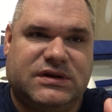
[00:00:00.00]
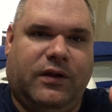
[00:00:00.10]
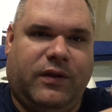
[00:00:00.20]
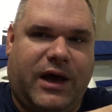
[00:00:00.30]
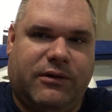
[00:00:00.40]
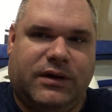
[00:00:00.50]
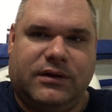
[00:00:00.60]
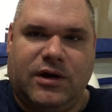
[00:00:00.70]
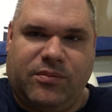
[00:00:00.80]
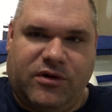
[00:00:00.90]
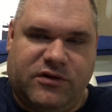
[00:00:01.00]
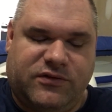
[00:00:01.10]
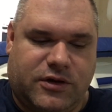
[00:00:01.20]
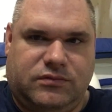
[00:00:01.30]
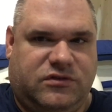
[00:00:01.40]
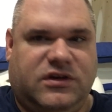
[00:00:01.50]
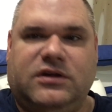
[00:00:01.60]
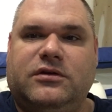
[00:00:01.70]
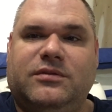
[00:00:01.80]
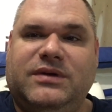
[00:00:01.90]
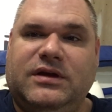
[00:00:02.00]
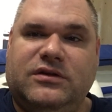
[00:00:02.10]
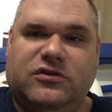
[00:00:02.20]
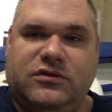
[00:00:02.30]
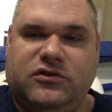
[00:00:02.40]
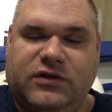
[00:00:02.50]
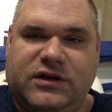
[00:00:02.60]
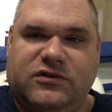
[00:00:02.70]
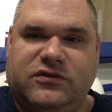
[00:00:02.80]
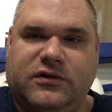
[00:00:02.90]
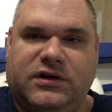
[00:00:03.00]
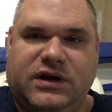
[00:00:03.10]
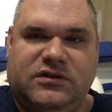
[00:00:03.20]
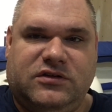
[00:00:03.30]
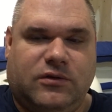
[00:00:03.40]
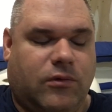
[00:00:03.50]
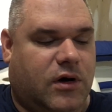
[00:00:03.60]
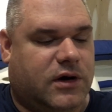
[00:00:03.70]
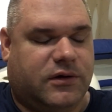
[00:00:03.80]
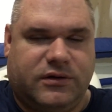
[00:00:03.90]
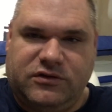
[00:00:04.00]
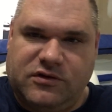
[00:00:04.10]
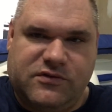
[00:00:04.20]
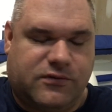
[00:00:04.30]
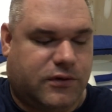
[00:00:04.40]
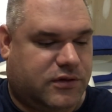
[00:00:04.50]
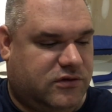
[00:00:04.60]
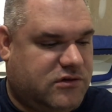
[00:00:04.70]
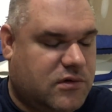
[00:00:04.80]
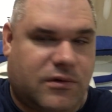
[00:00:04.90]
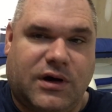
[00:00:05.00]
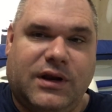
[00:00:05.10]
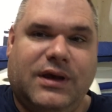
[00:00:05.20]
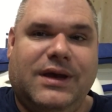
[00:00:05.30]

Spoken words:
allowing a perfect signal to be transferred into the water and so forth and so on.